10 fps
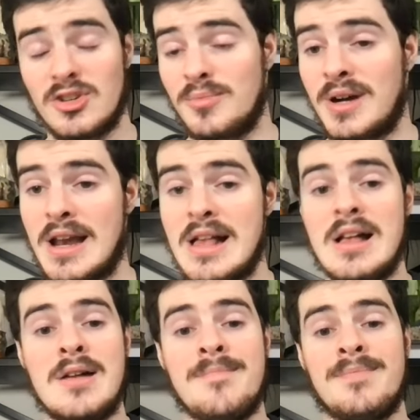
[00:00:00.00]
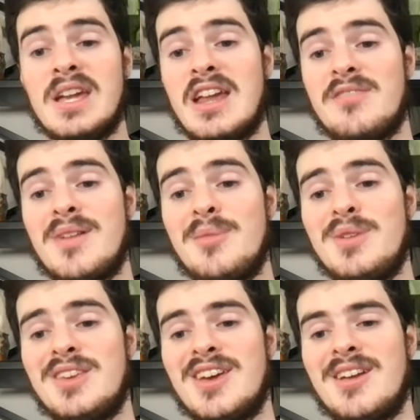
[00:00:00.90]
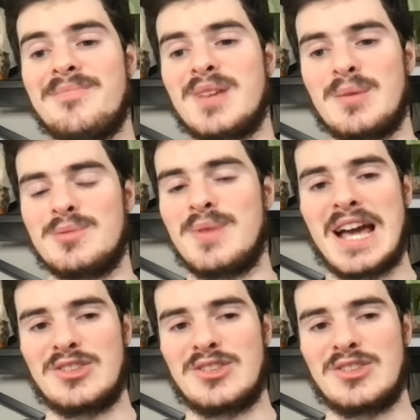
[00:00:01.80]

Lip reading: But again, if Madubuike comes back,